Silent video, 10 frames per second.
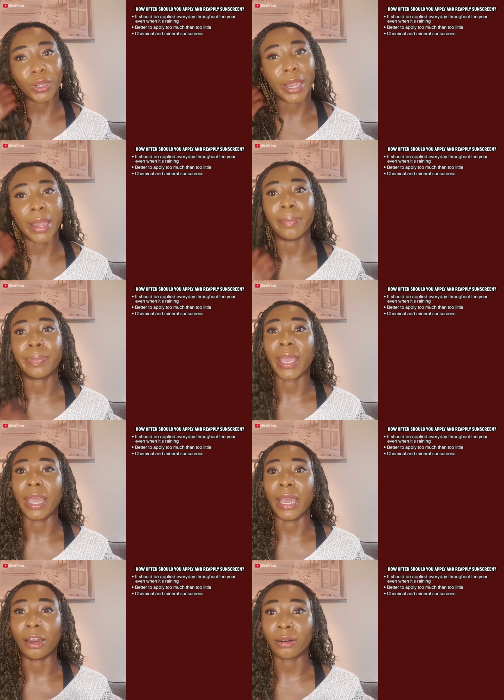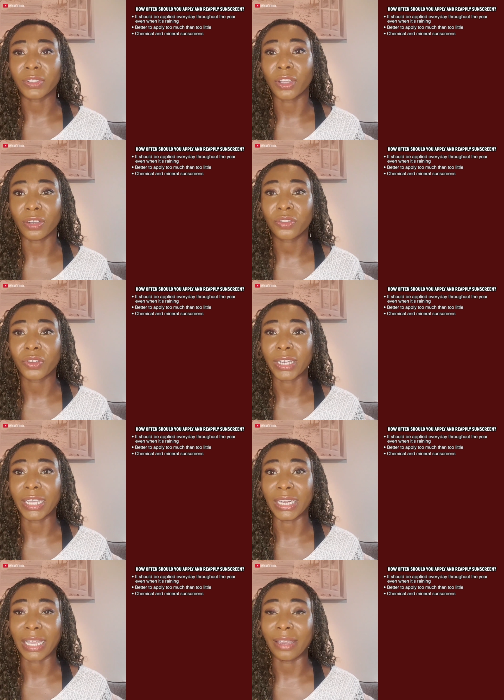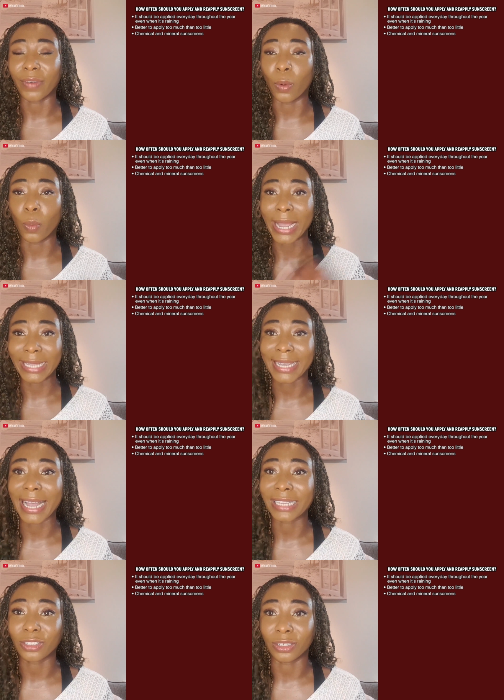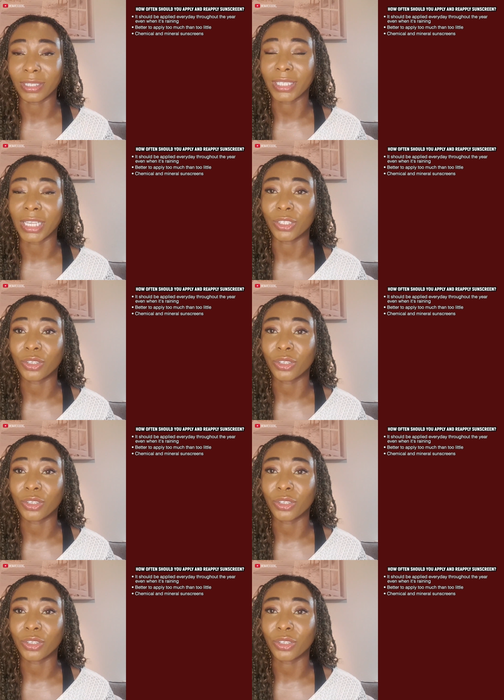a lot of sunscreen can give a white cast on the skin.